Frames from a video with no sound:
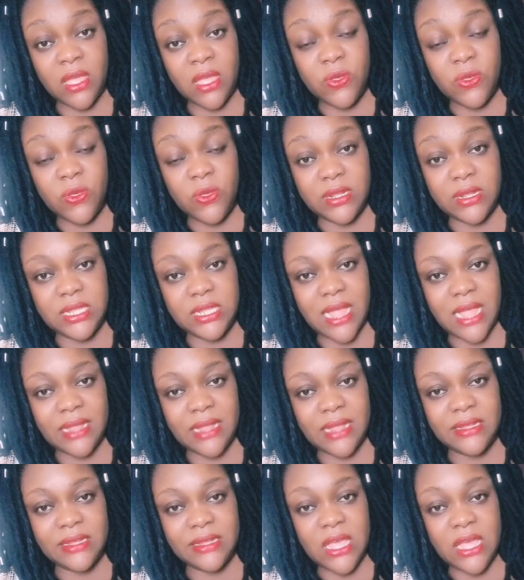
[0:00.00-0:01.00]
You
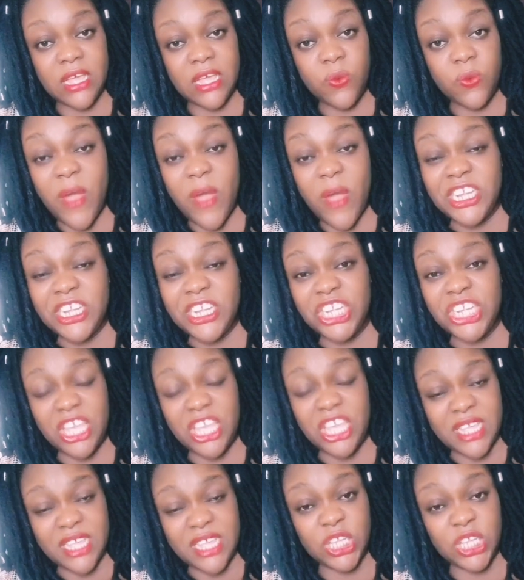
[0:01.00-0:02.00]
understand? Where she
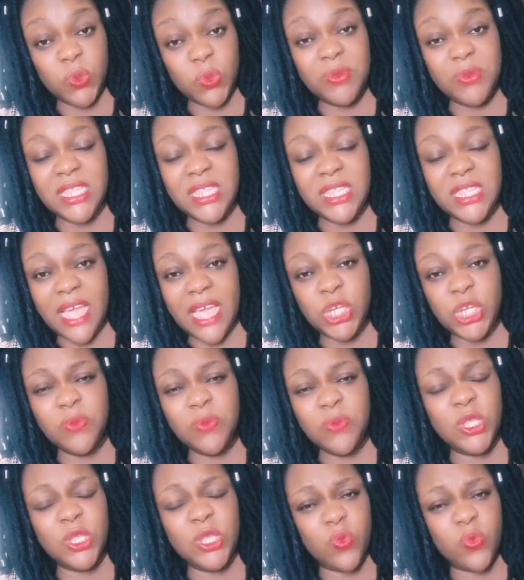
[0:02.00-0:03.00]
is, she will
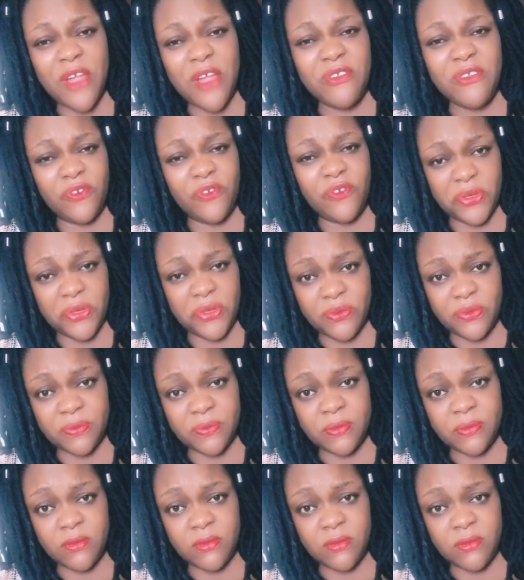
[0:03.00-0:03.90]
be swearing for you.